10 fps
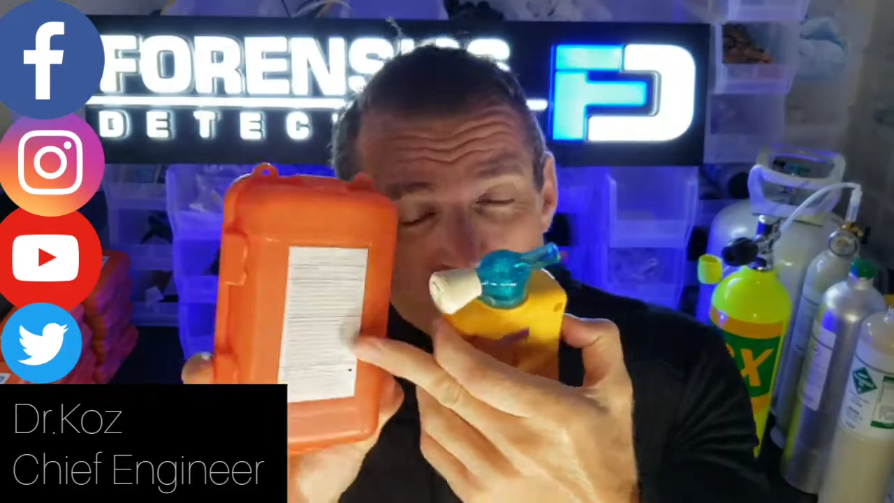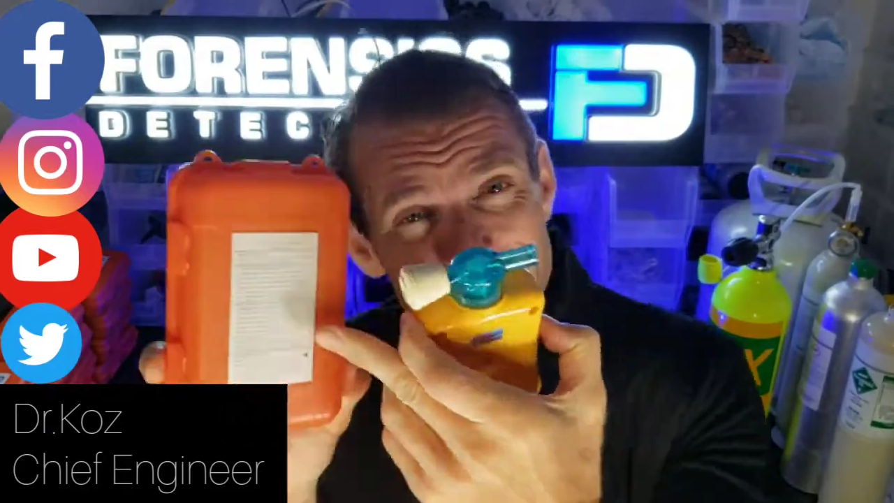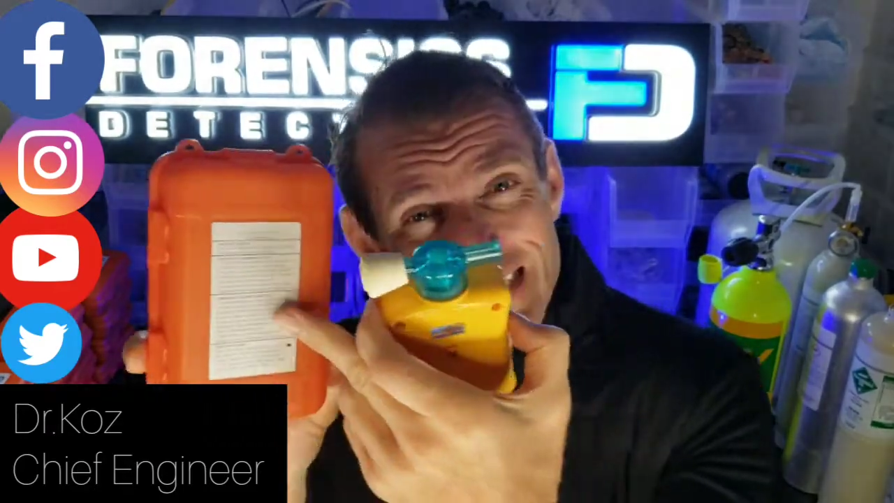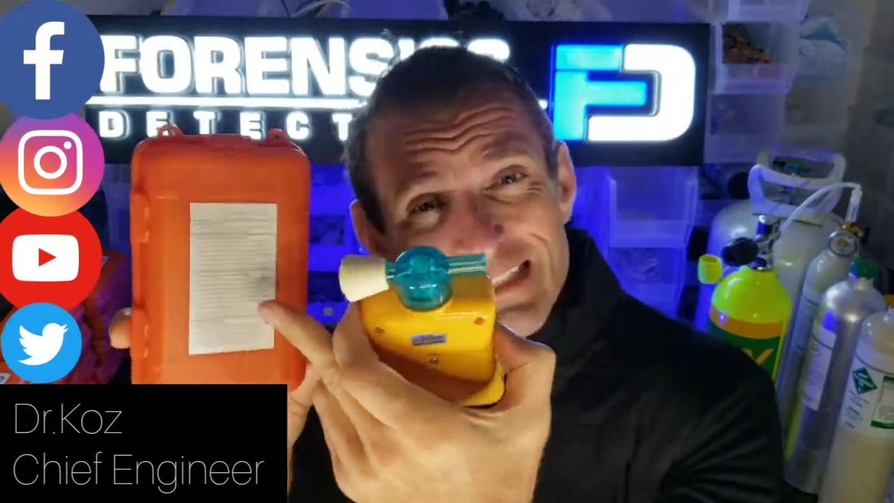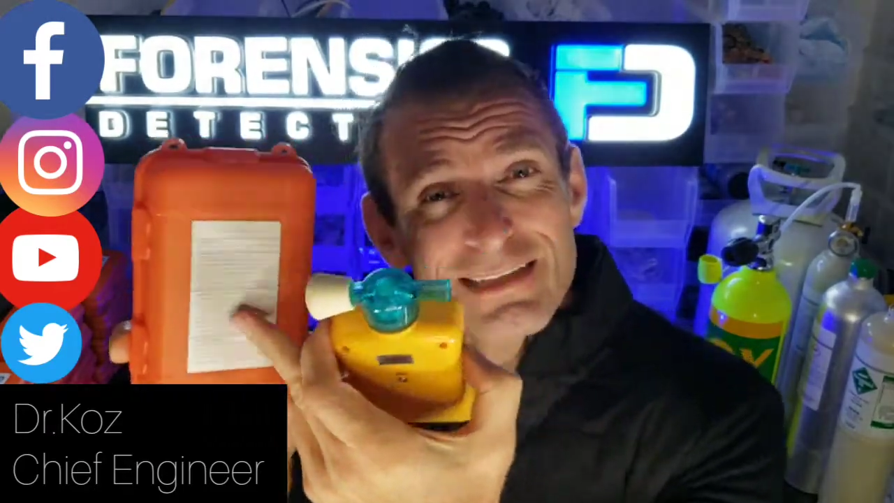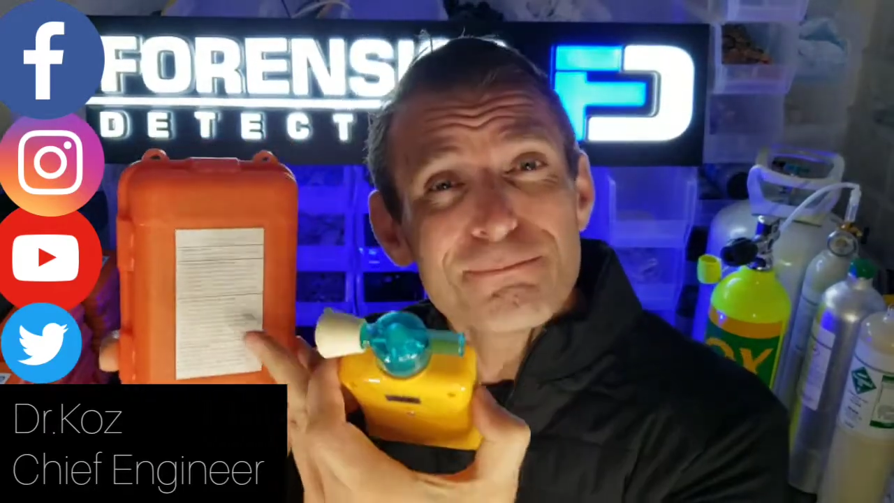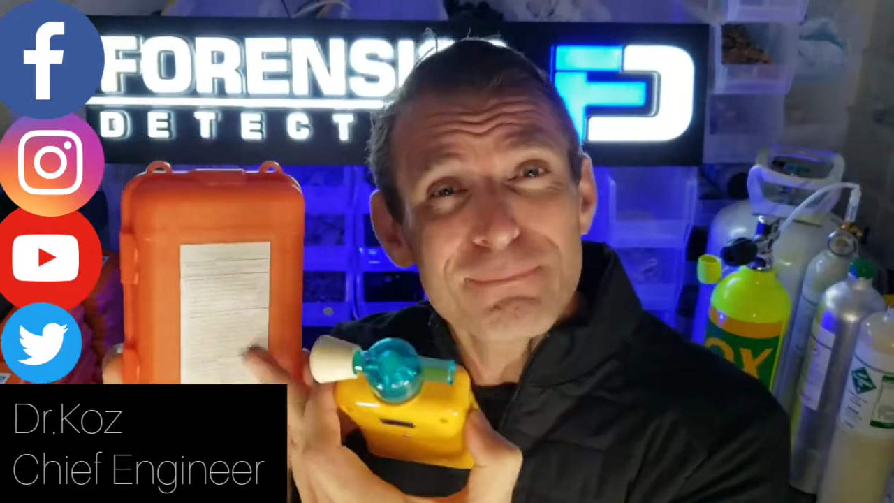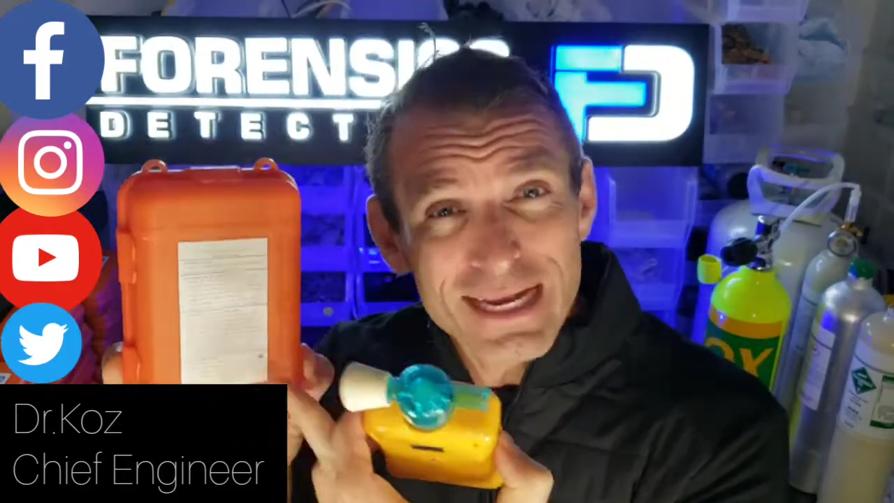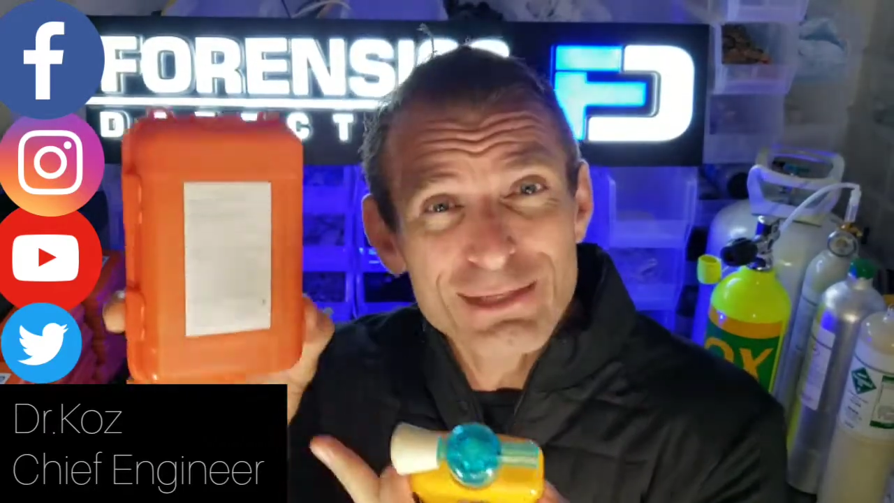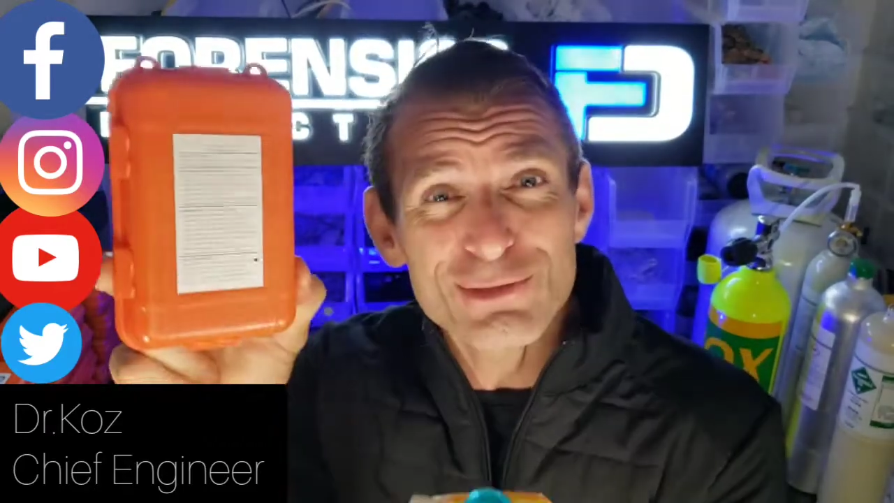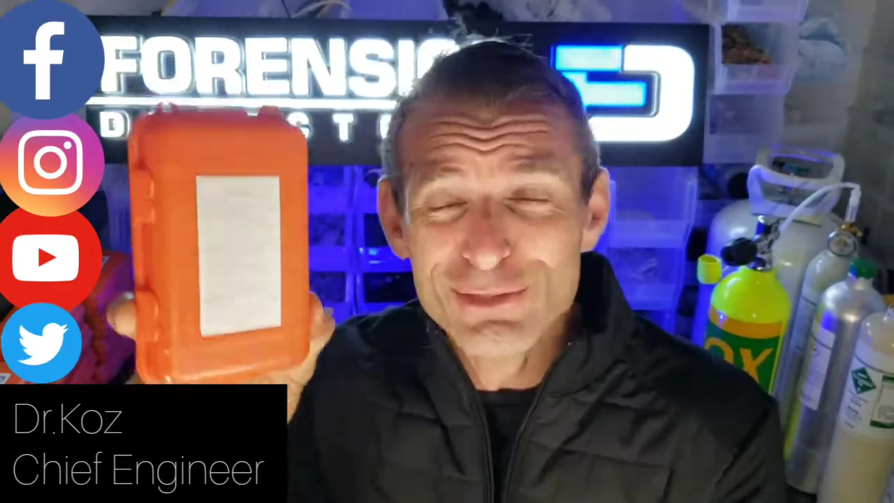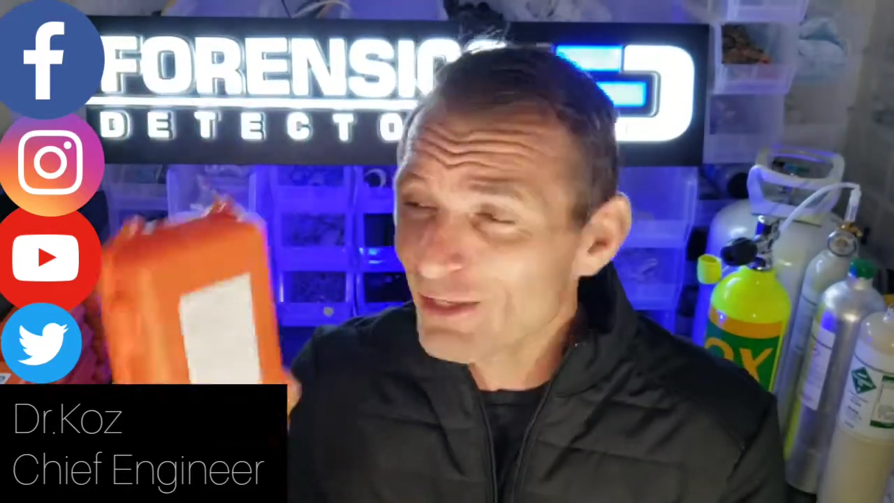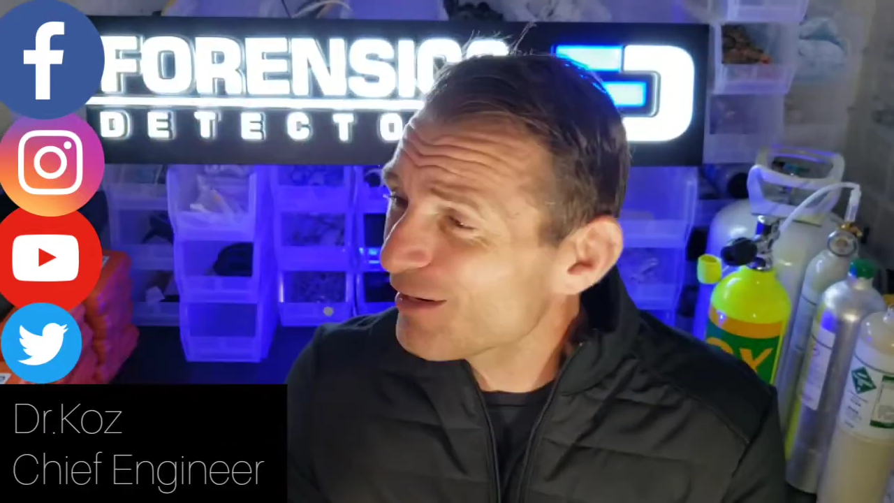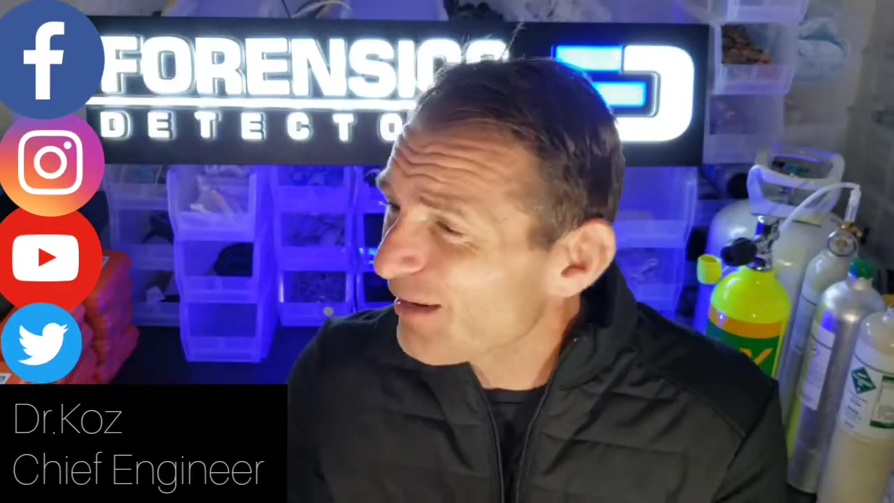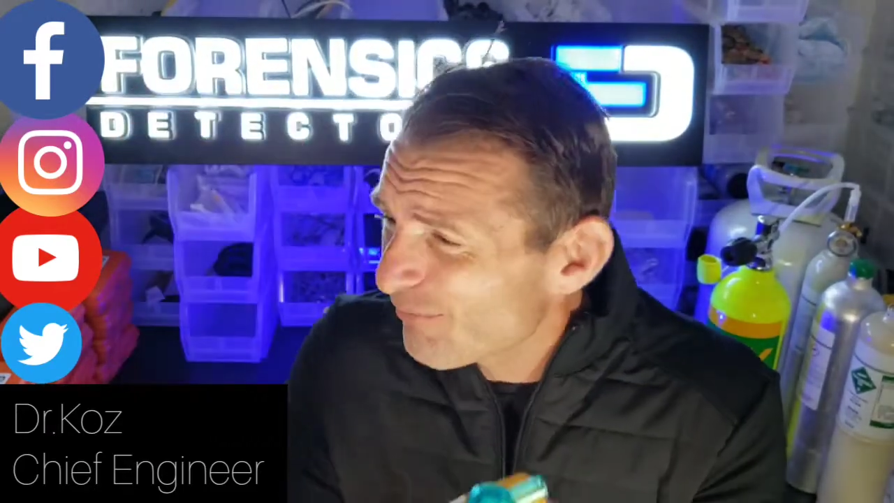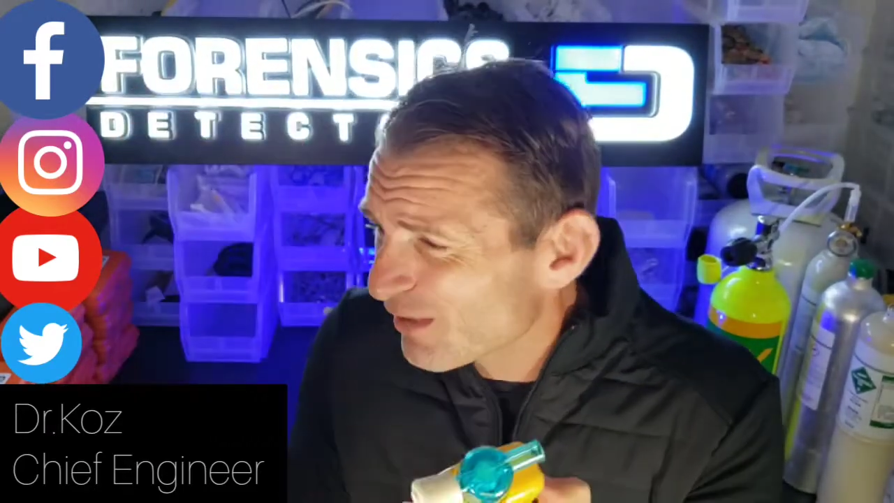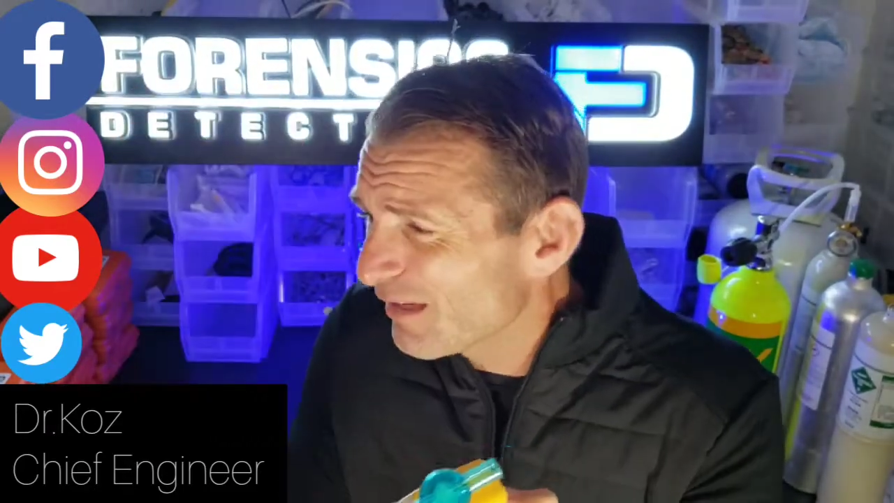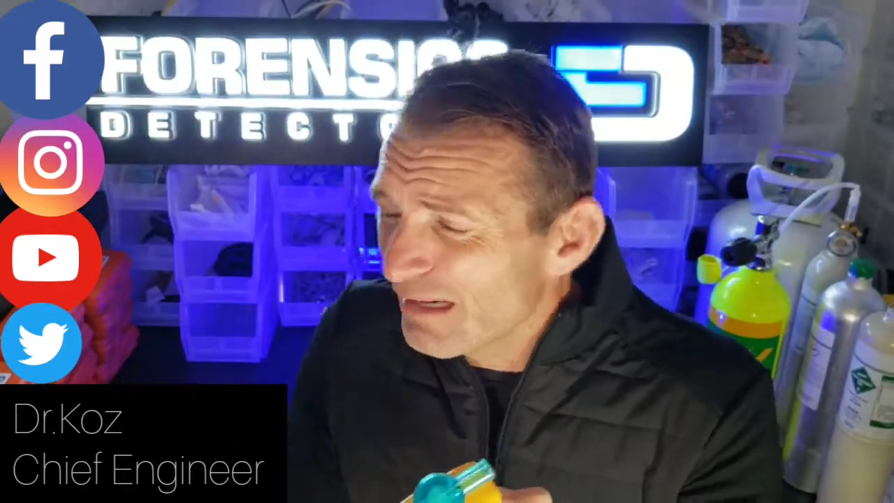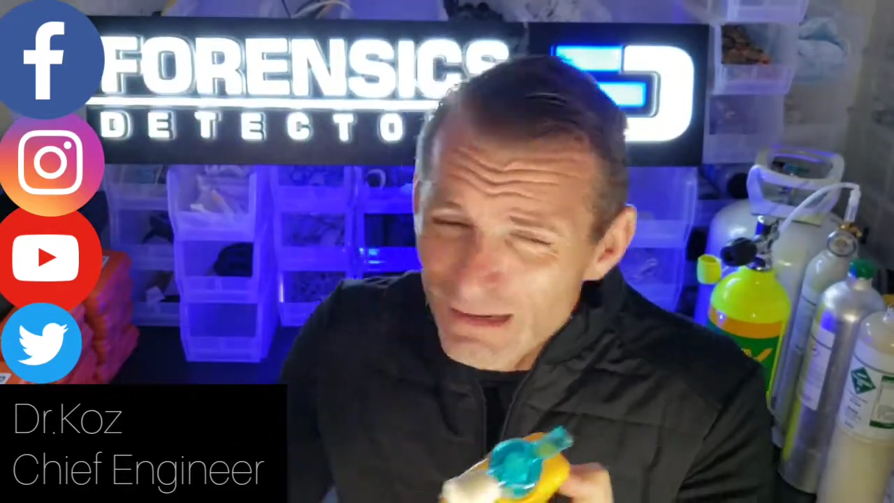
This is the manual, you don't have to